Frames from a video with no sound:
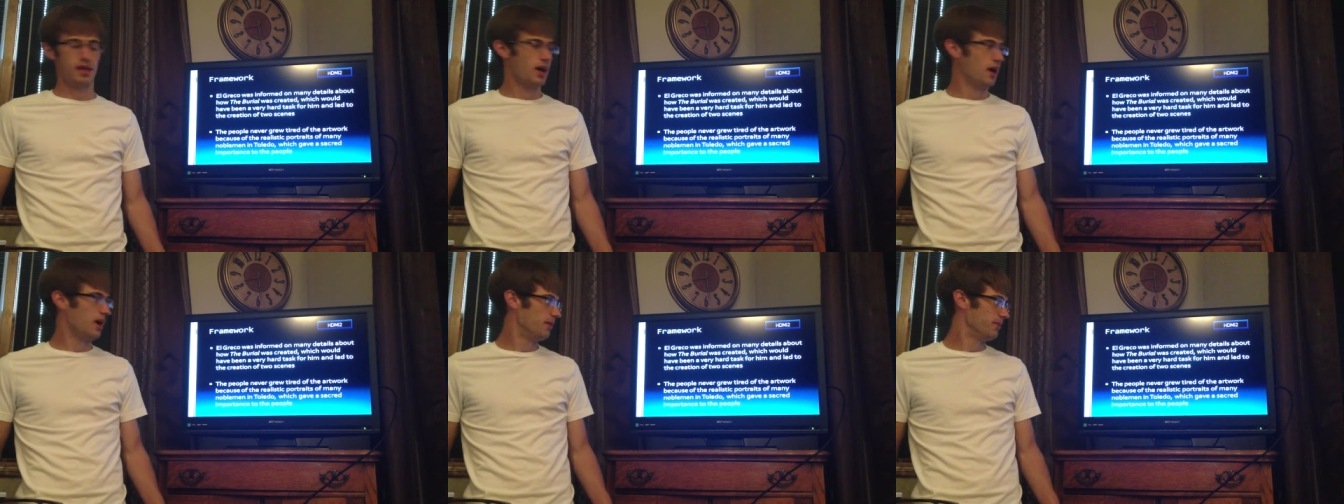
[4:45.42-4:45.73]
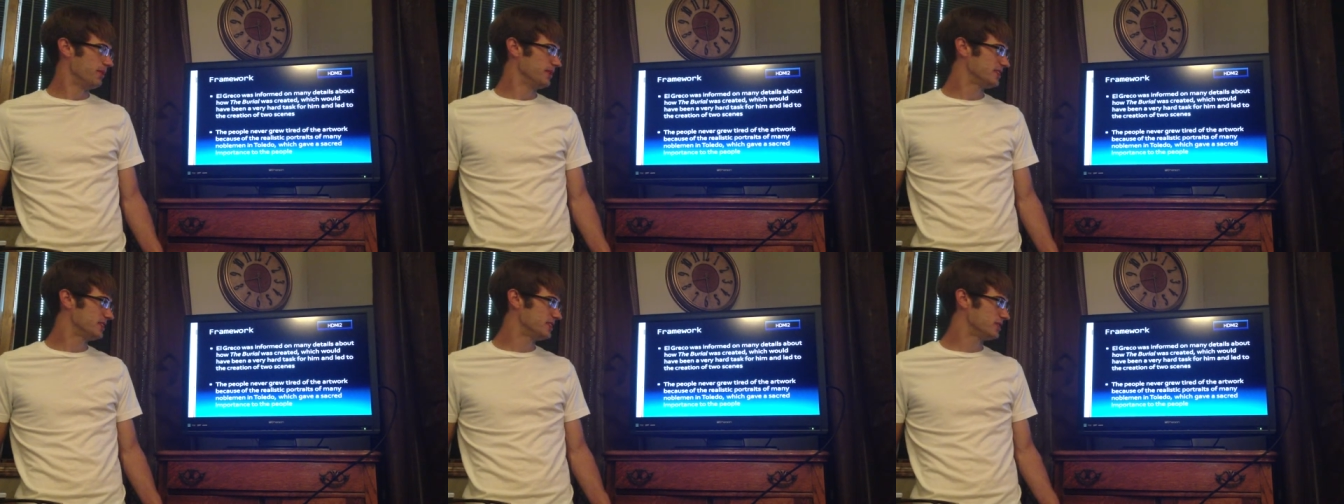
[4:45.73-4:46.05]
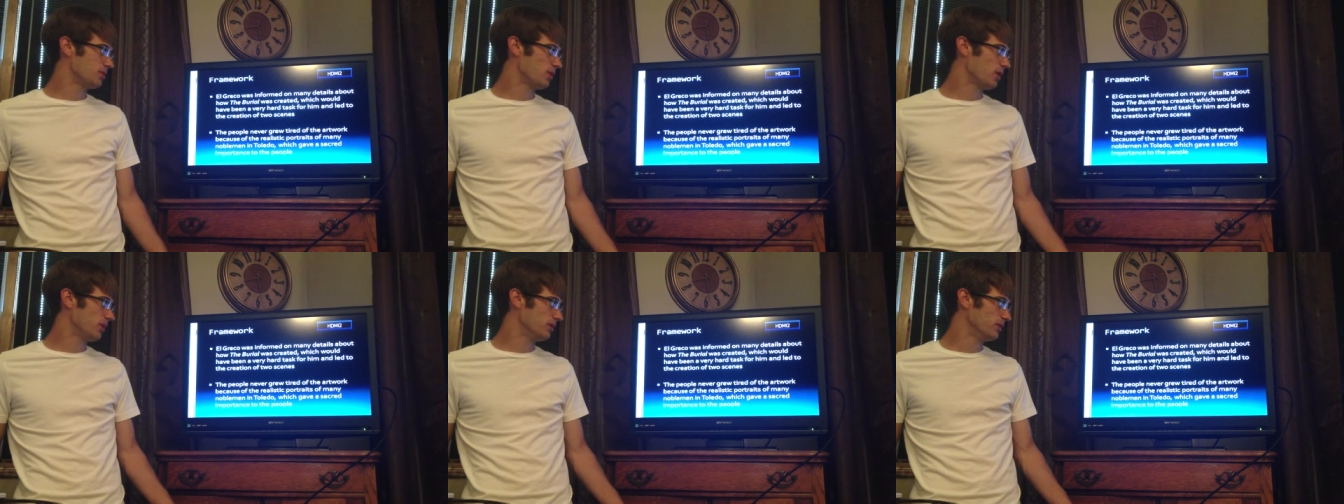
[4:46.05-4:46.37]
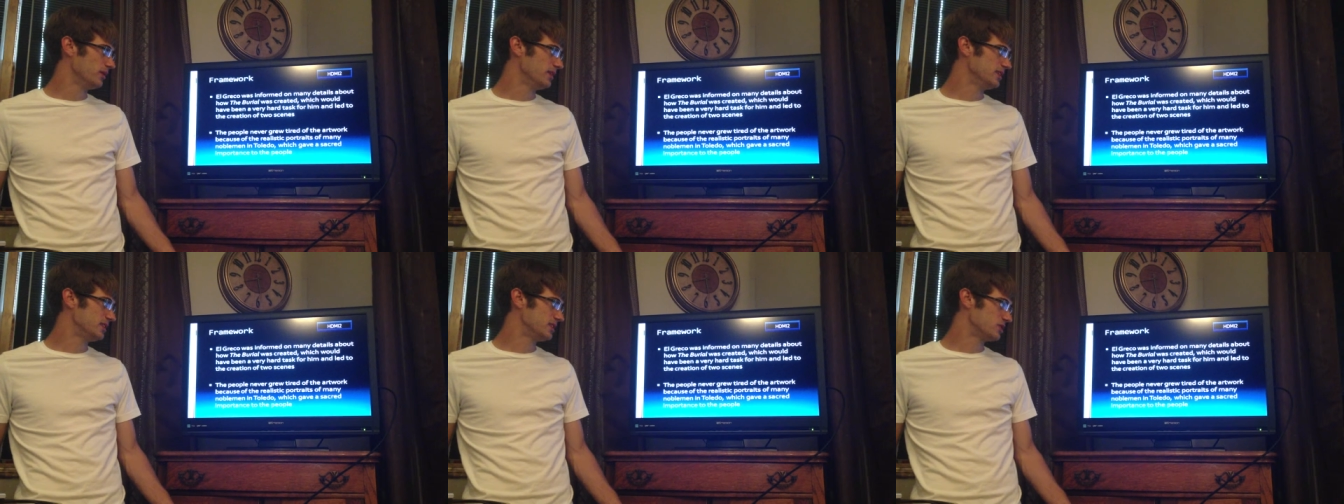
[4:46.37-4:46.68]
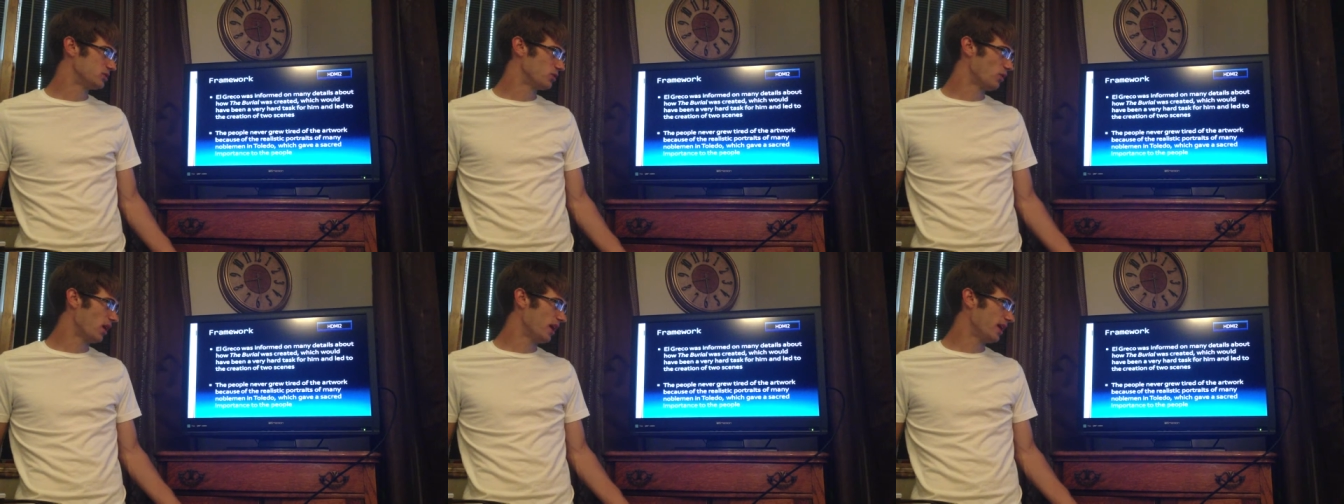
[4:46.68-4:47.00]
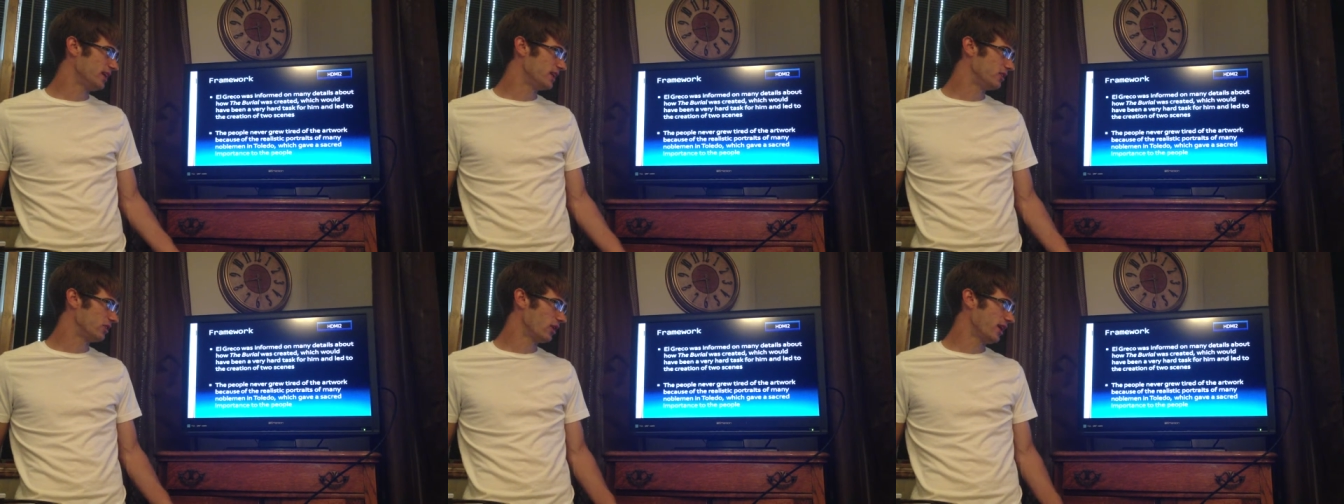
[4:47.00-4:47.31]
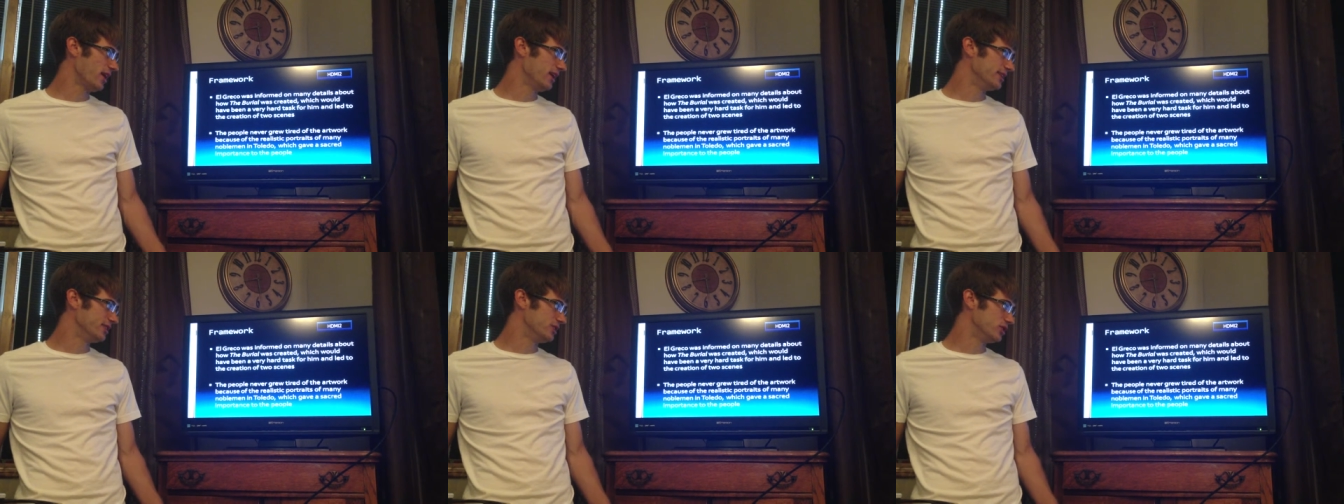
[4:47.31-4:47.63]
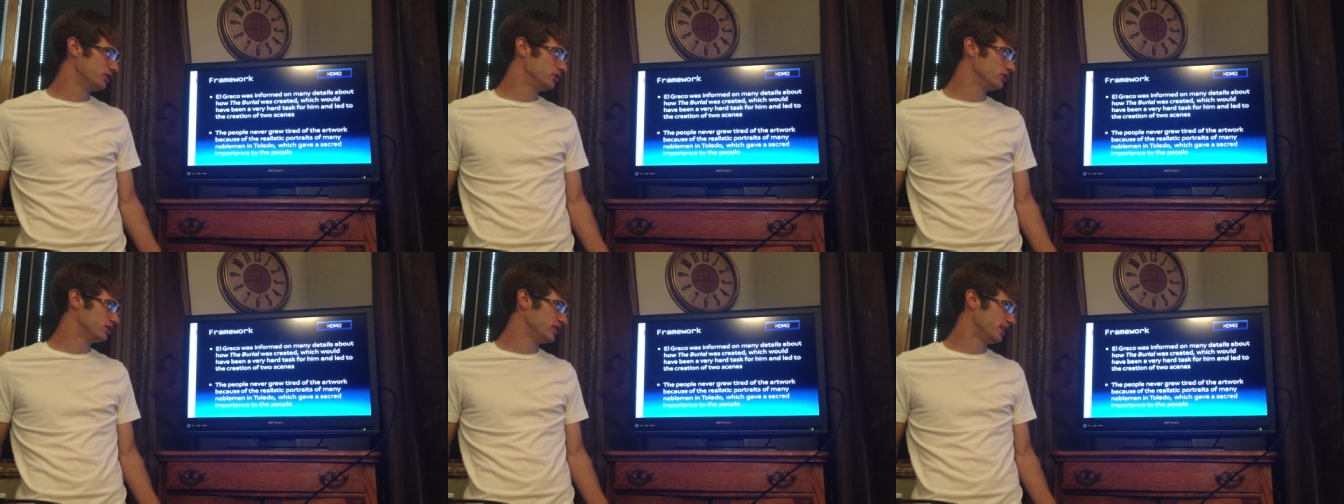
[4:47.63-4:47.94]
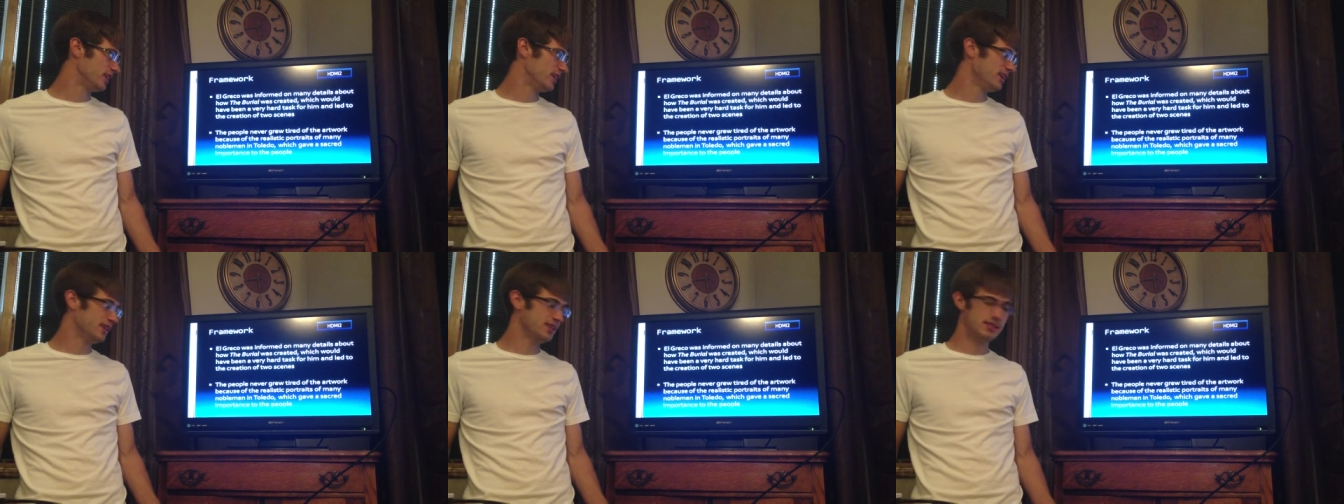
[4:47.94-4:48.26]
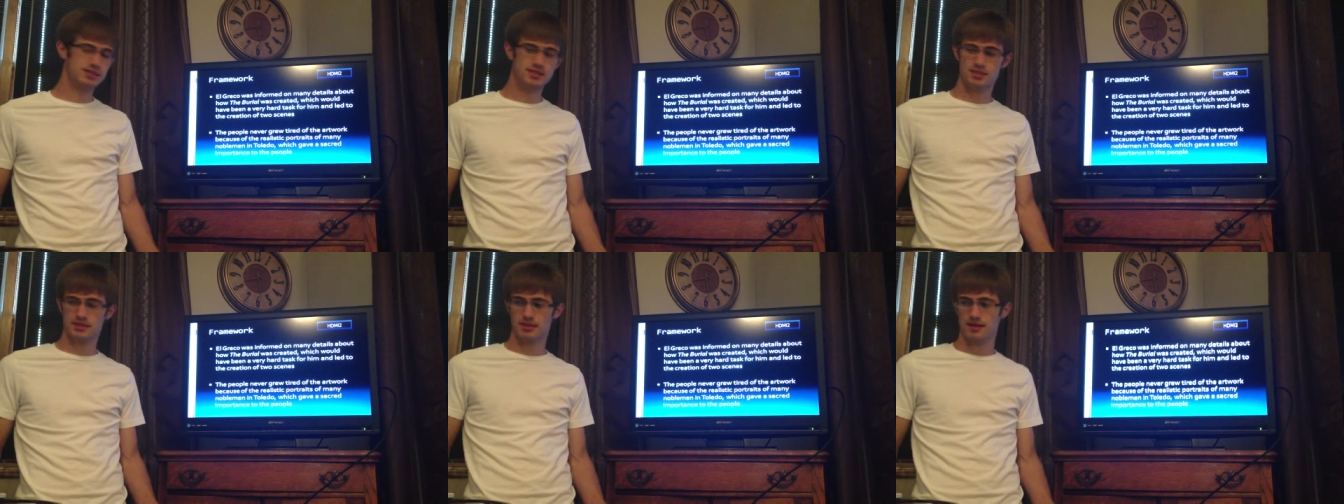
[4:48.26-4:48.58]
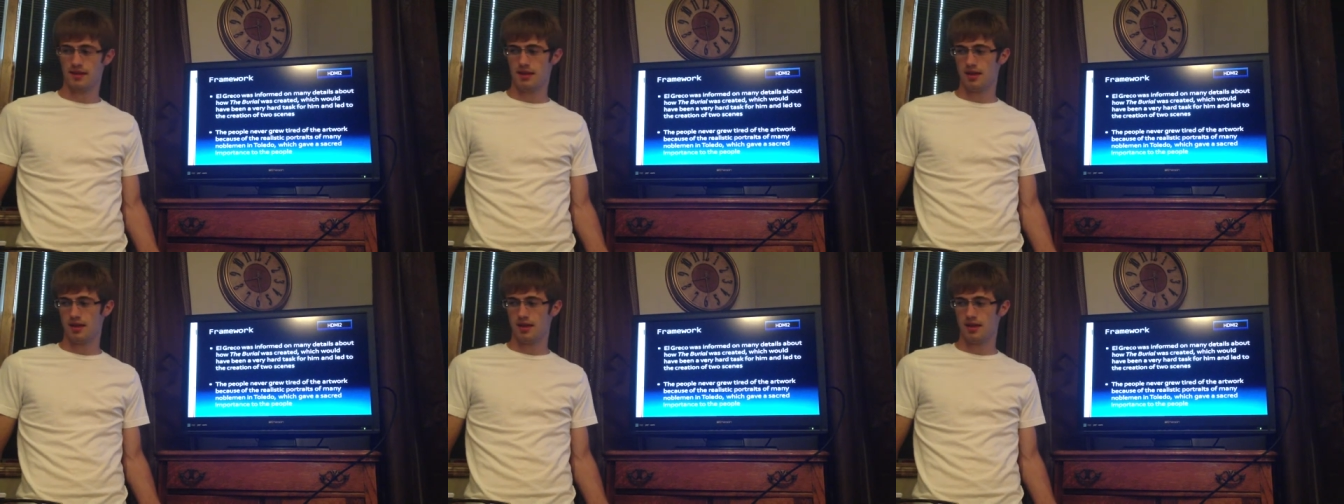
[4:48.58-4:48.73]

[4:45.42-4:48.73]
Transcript: Um, this is probably this is why he created two scenes